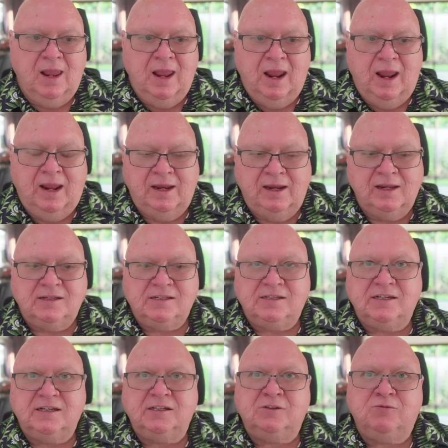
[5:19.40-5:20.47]
And it's
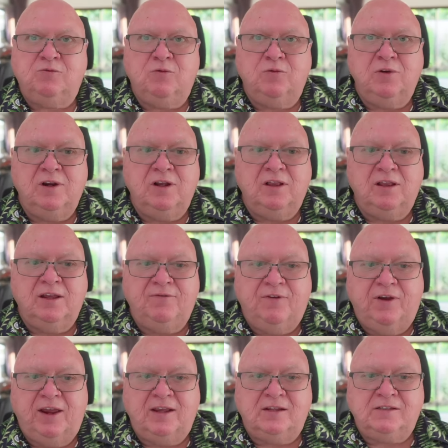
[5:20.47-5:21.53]
this really
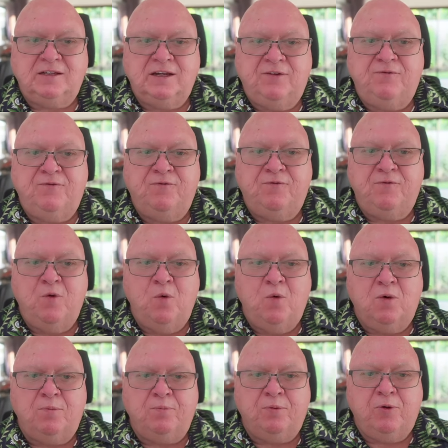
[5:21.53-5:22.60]
fancy
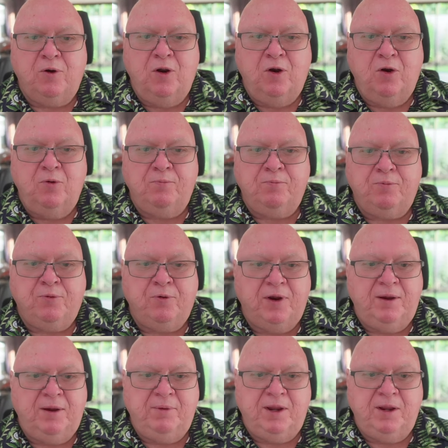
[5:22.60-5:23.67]
4-probe
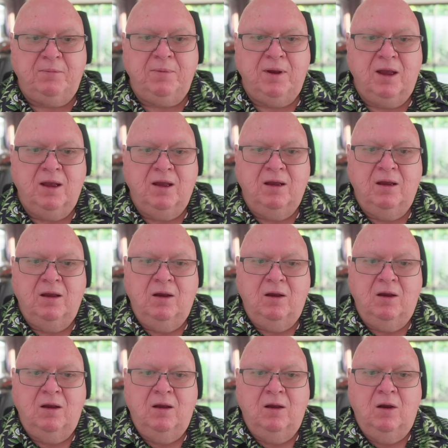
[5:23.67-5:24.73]
premium
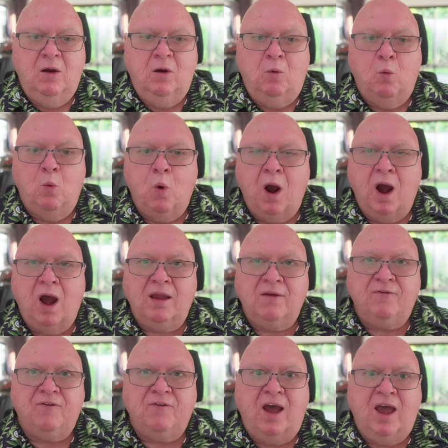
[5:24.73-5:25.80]

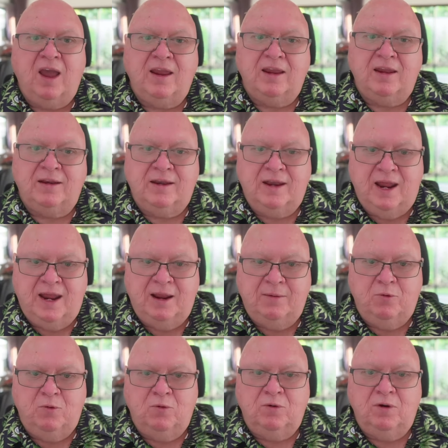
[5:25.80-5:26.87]
Wi-Fi
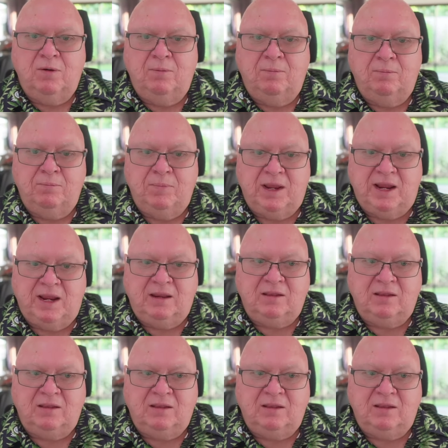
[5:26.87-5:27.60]
enabled meat